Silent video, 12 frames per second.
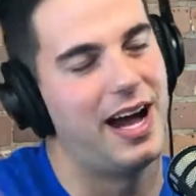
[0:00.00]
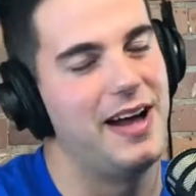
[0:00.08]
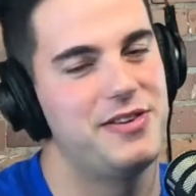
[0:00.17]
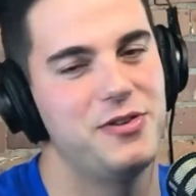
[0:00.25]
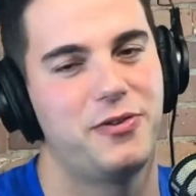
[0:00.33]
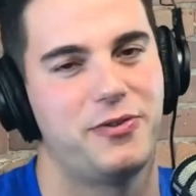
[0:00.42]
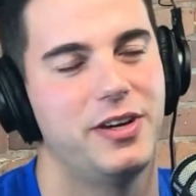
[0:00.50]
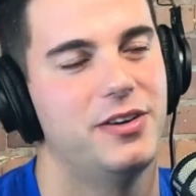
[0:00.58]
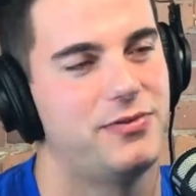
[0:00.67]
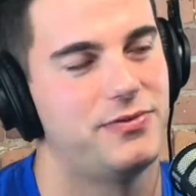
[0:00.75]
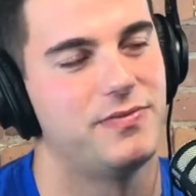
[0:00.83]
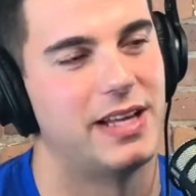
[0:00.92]
I do
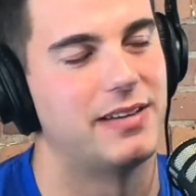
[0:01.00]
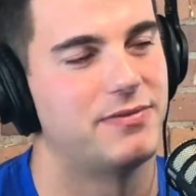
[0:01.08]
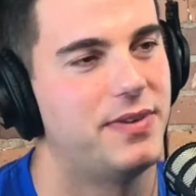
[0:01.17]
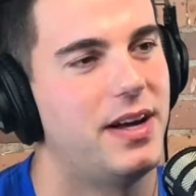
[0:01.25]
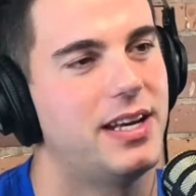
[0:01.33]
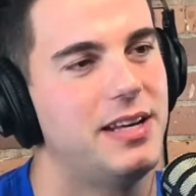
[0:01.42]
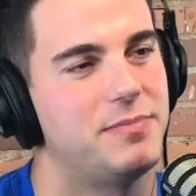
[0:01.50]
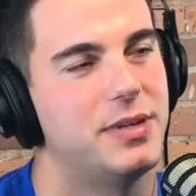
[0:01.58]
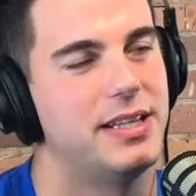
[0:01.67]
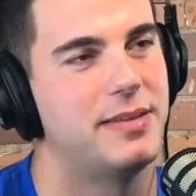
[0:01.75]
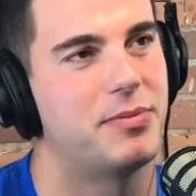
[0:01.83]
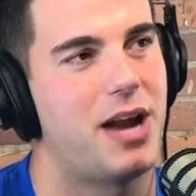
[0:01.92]
feel like fuck it,
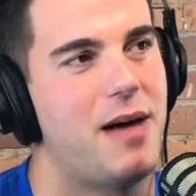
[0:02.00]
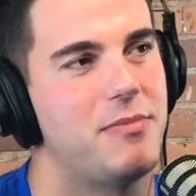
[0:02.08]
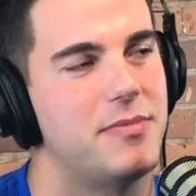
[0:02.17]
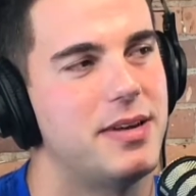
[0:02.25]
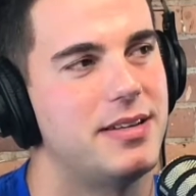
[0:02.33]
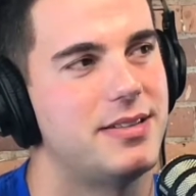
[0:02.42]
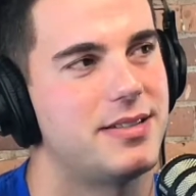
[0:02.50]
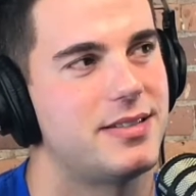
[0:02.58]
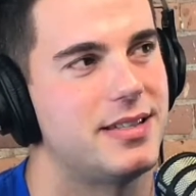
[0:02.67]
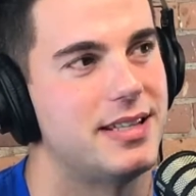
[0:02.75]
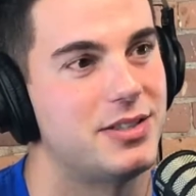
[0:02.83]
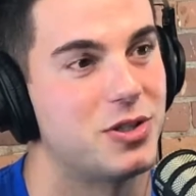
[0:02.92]
but the problem is
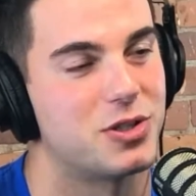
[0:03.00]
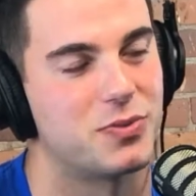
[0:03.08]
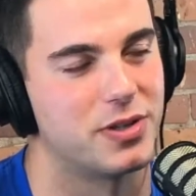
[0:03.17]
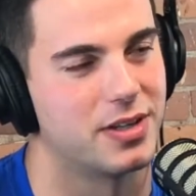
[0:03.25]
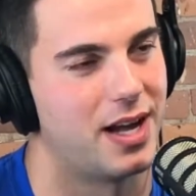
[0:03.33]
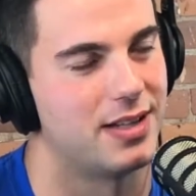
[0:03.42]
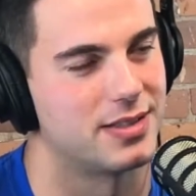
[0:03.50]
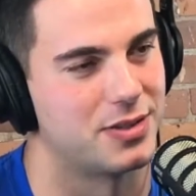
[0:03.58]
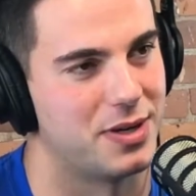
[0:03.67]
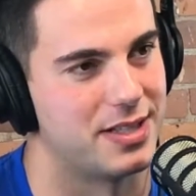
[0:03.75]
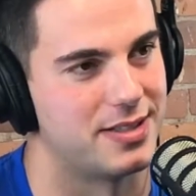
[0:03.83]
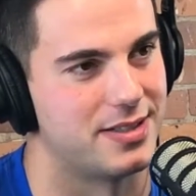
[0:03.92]
there's real
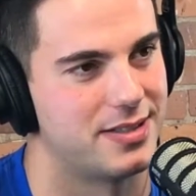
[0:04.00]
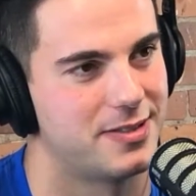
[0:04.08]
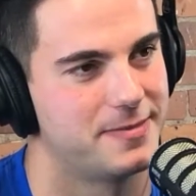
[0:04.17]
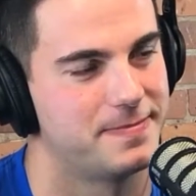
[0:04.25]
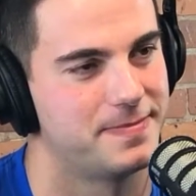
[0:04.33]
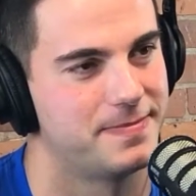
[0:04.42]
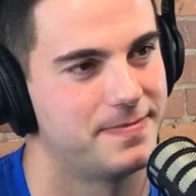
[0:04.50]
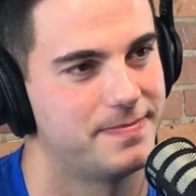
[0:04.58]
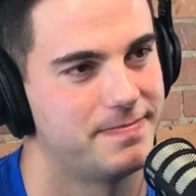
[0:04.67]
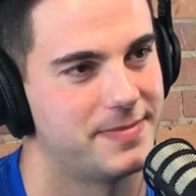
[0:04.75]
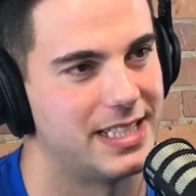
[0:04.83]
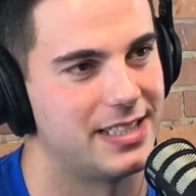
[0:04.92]
consequences.
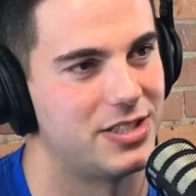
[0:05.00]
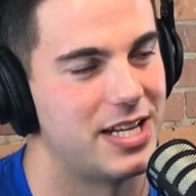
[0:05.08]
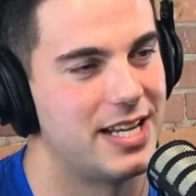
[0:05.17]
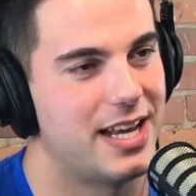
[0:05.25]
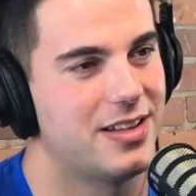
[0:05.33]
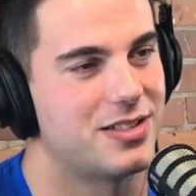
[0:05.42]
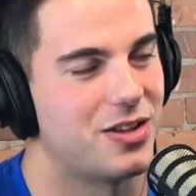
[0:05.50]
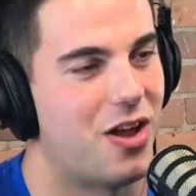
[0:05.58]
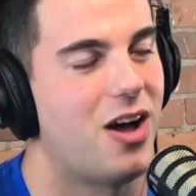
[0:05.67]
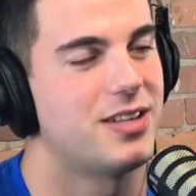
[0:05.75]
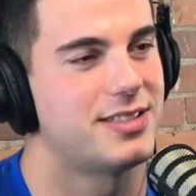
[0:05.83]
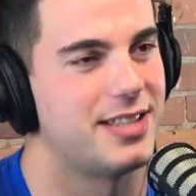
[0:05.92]
Shane Gillis
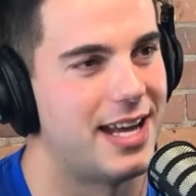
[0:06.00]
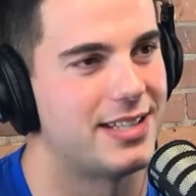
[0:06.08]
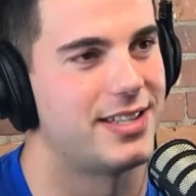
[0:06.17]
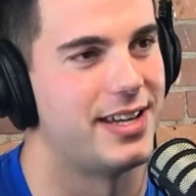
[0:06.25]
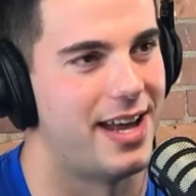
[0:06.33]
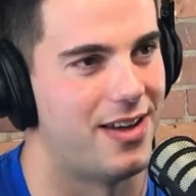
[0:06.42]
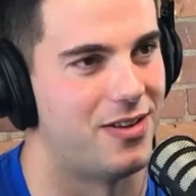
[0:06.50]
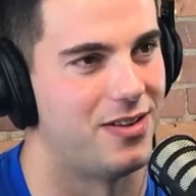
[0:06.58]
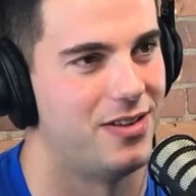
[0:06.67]
lost SNL.